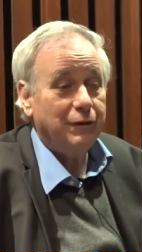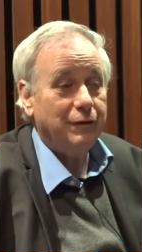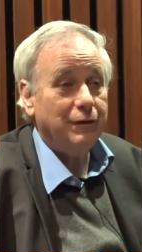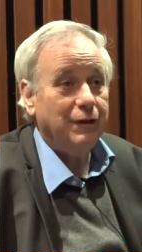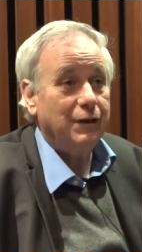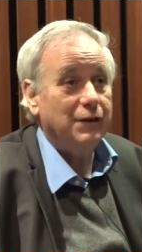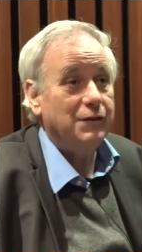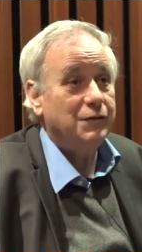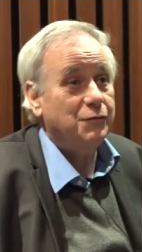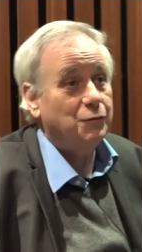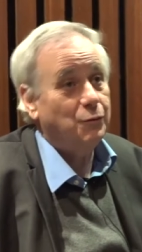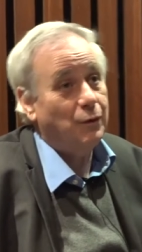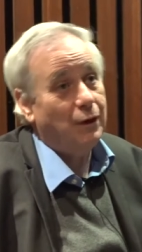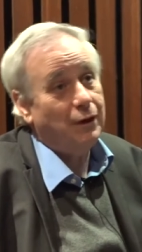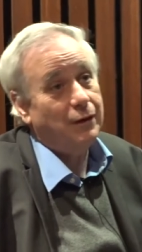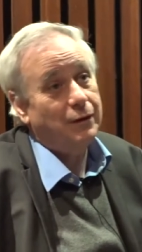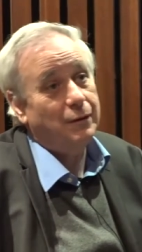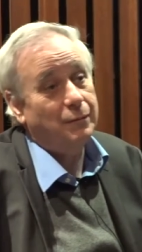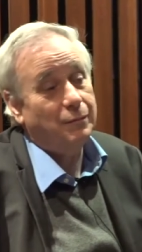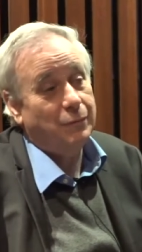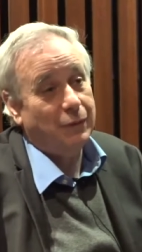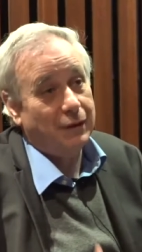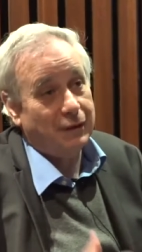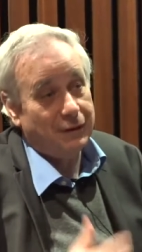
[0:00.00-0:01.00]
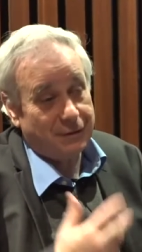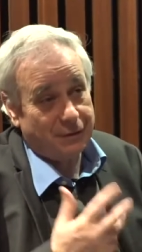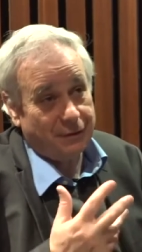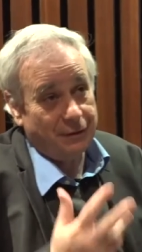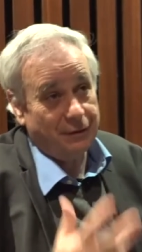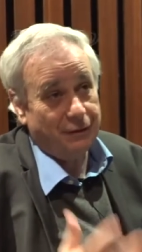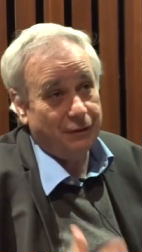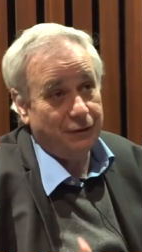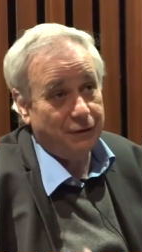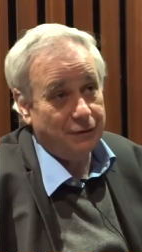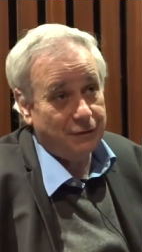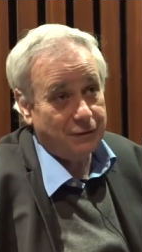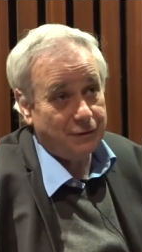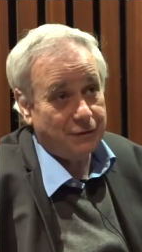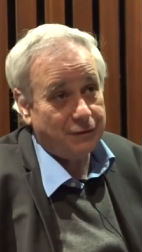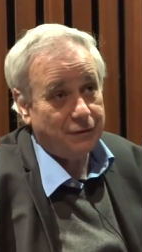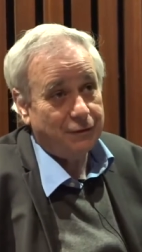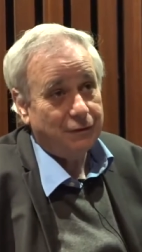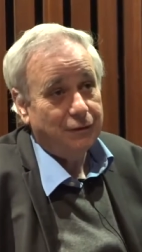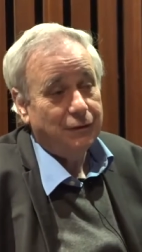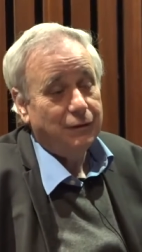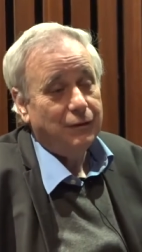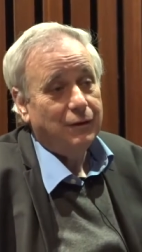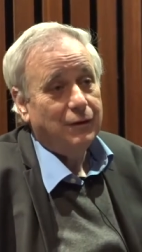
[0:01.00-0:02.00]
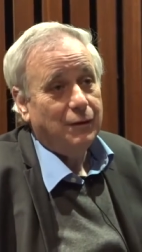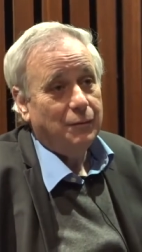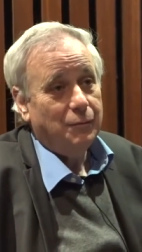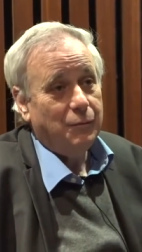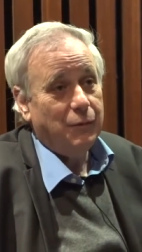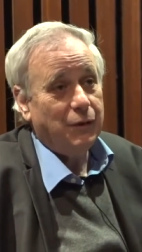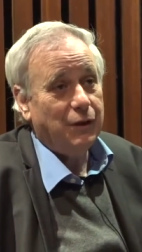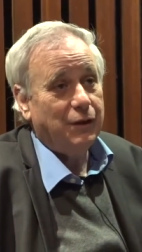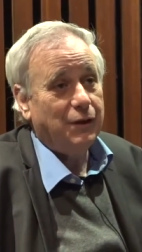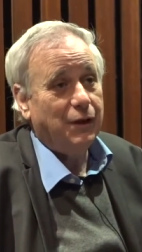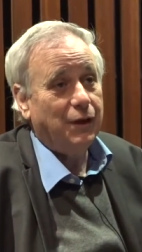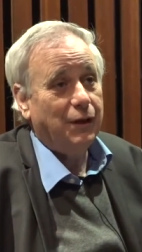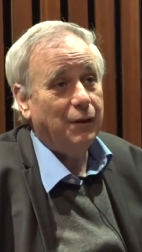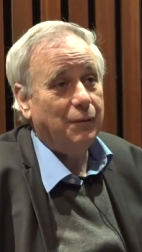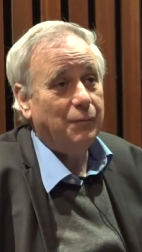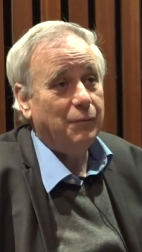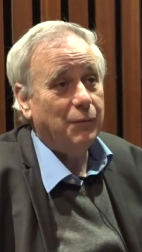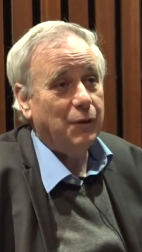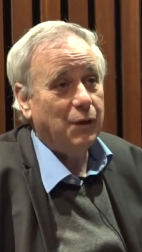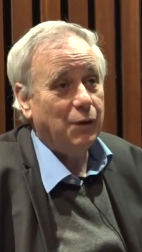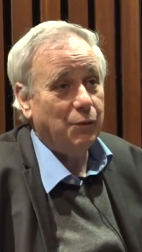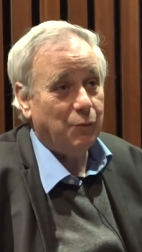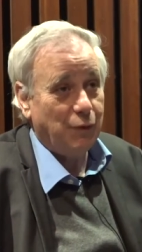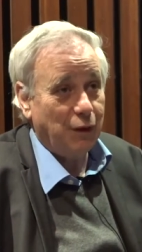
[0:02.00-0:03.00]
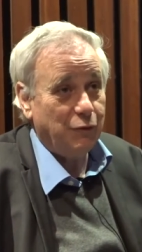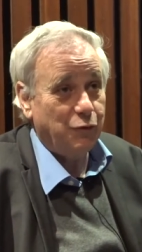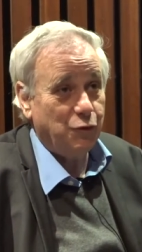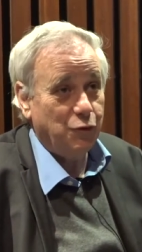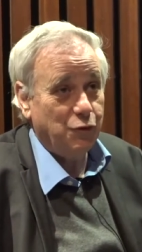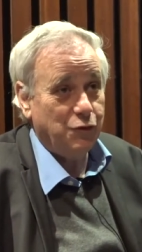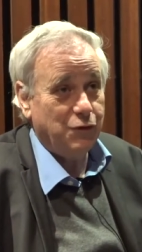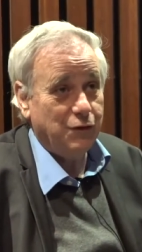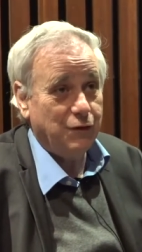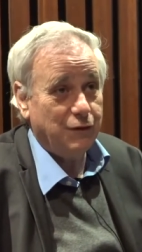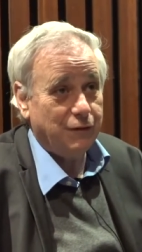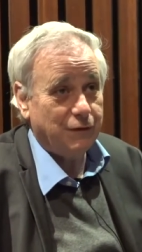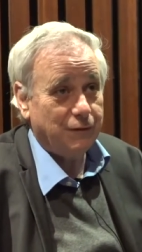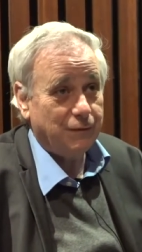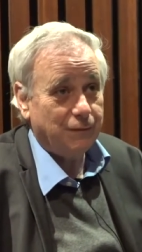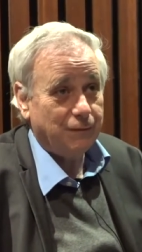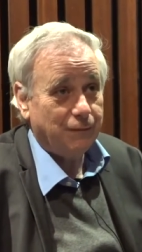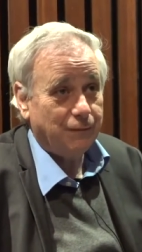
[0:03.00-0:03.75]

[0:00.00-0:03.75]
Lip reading: and that's why the Palestinians became refugees.